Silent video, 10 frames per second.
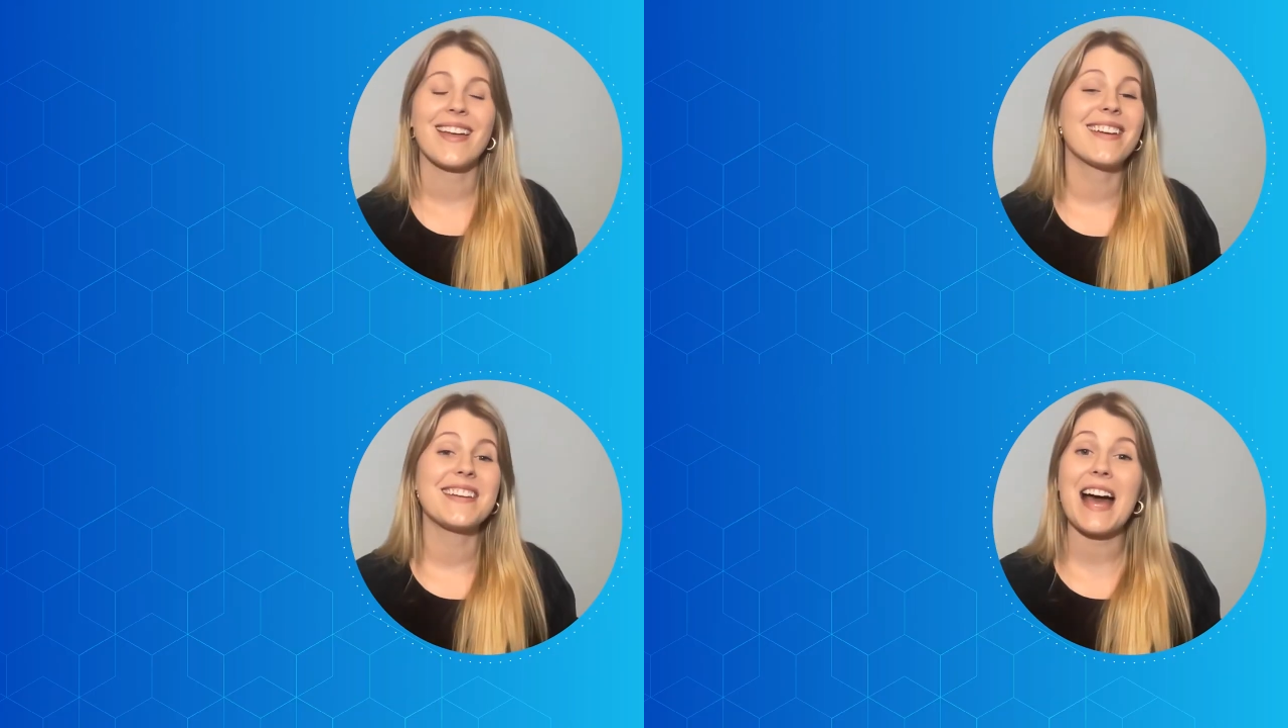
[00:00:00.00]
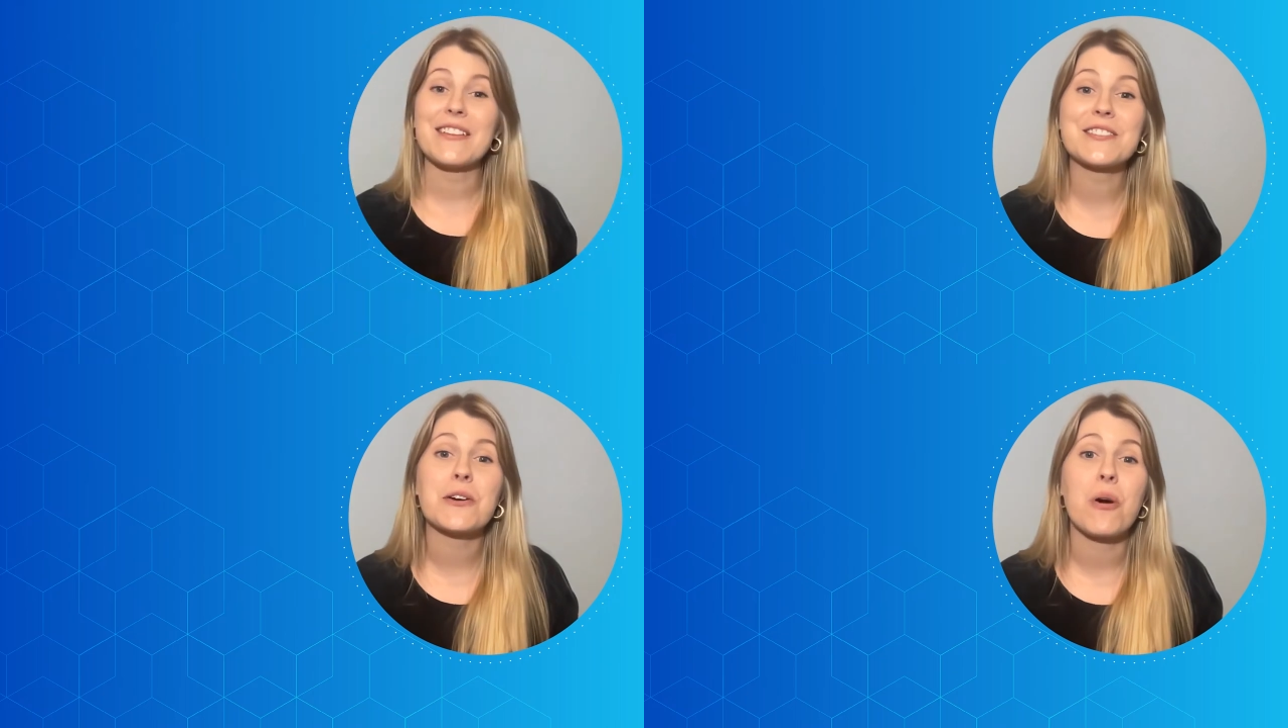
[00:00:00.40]
Now
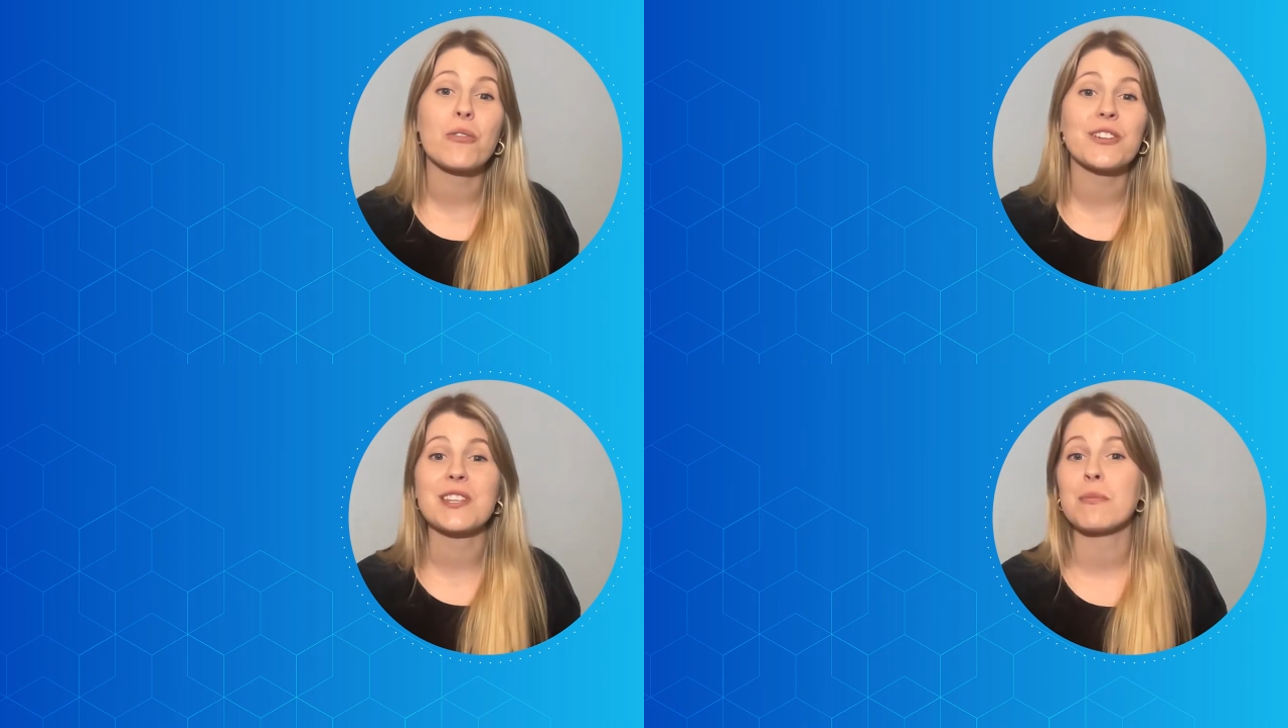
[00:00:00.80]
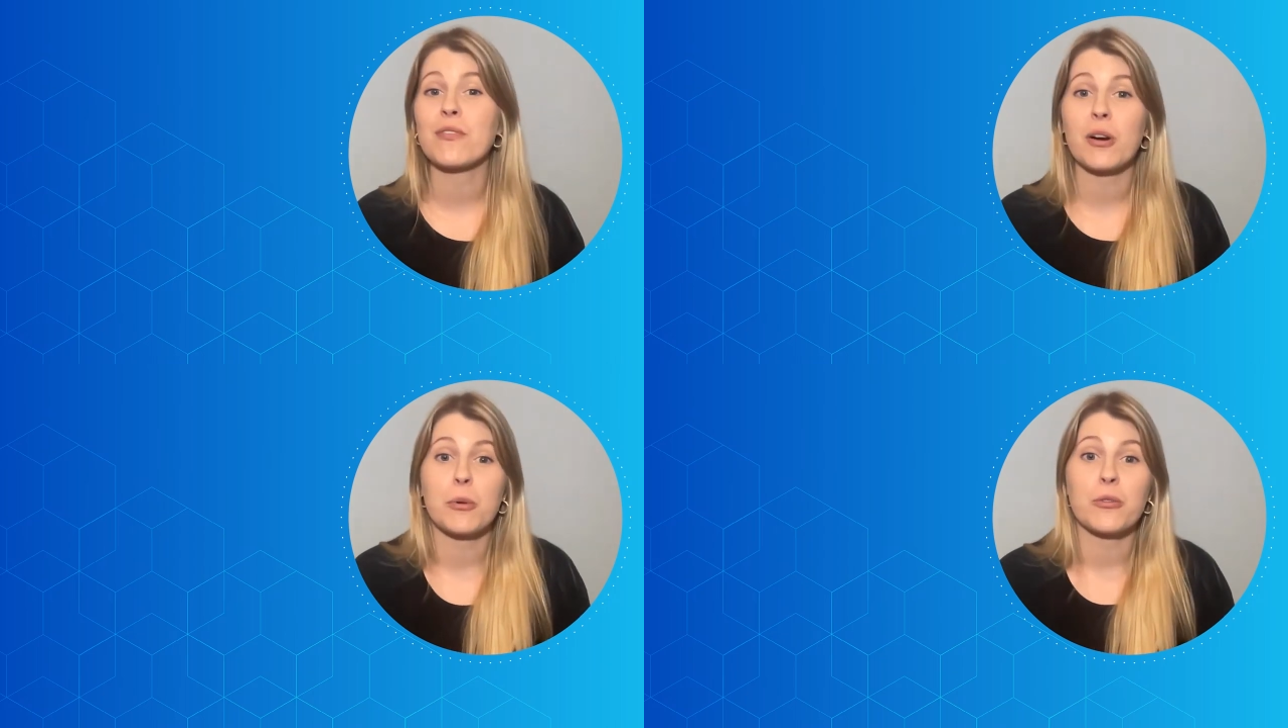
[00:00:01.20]
let's go over some of
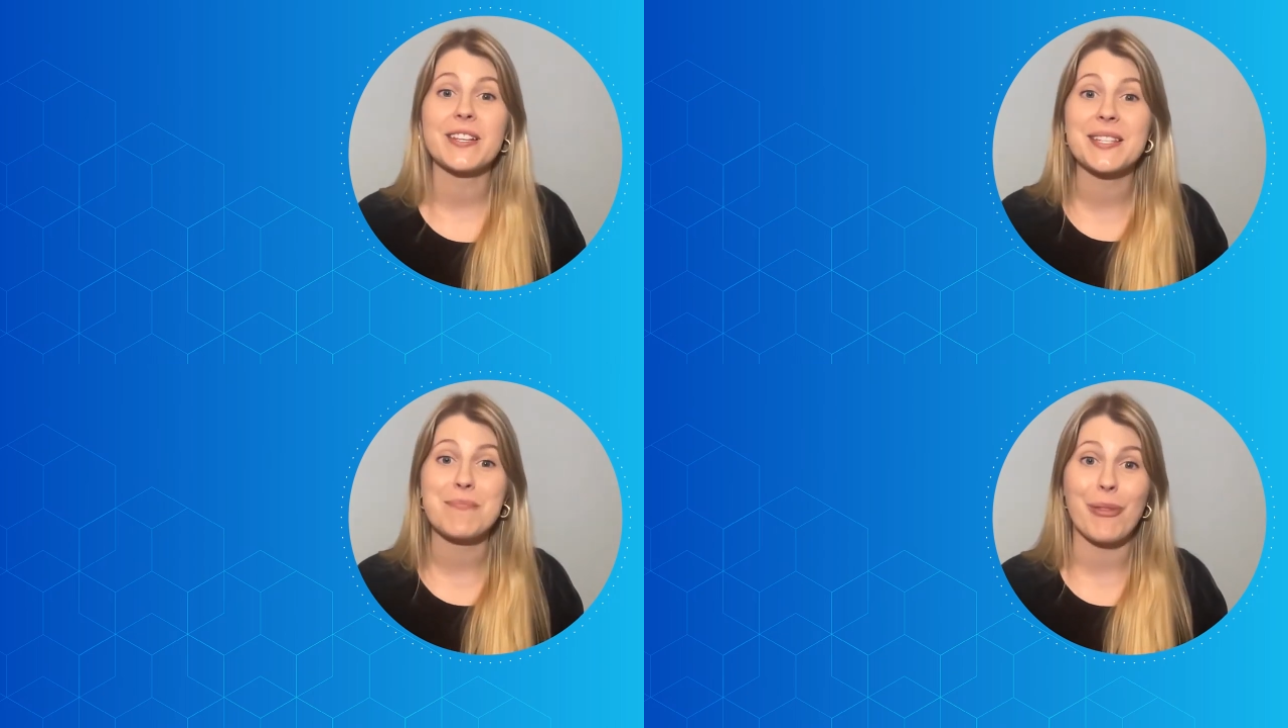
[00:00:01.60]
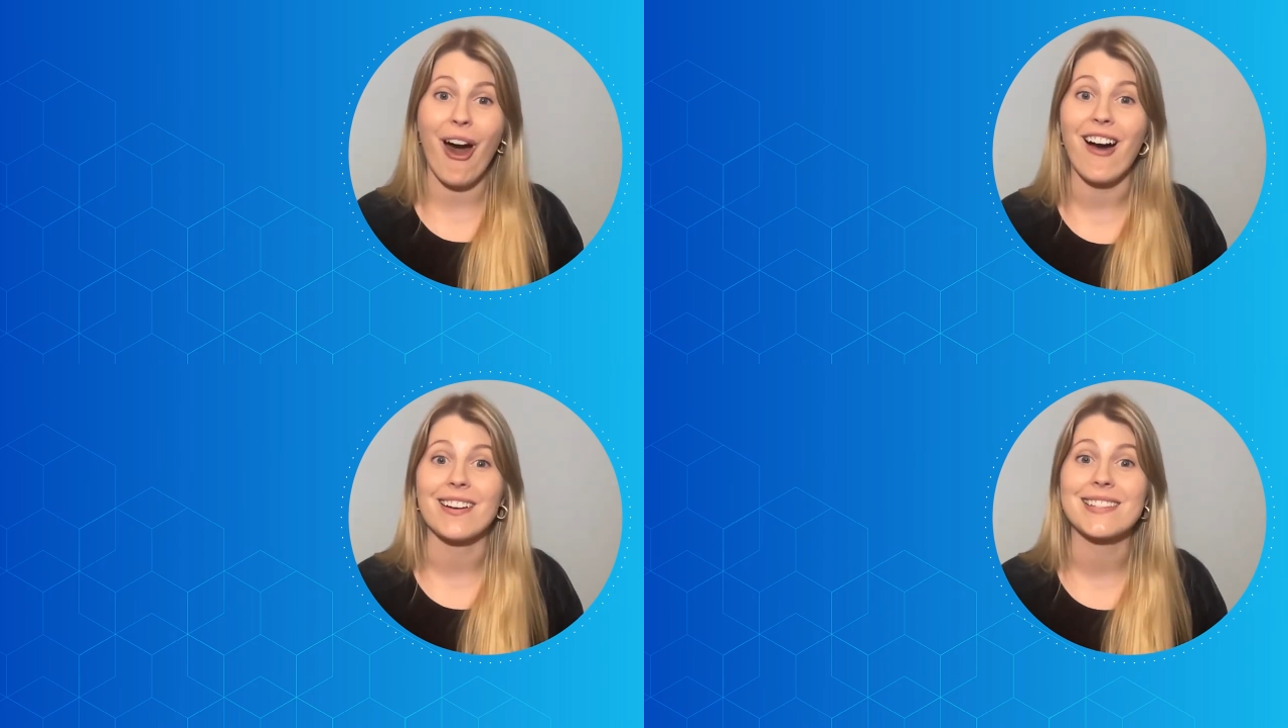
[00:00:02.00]
our more recent
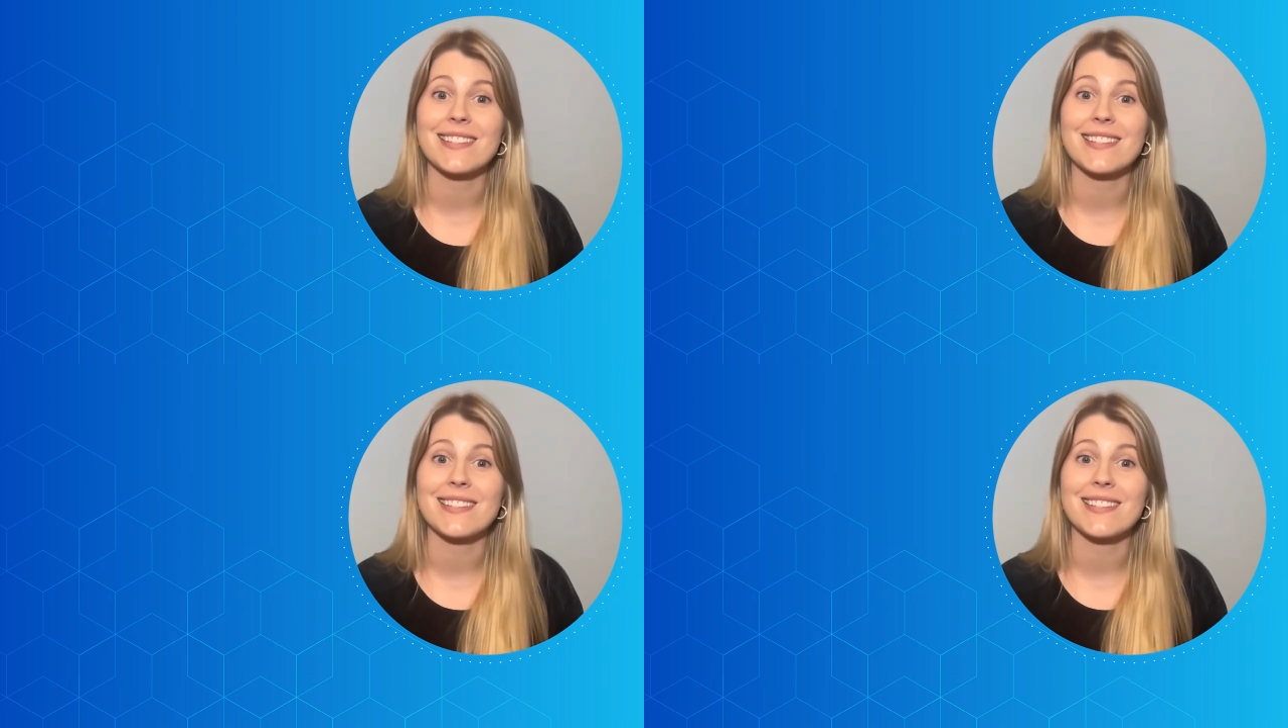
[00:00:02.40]
blogs.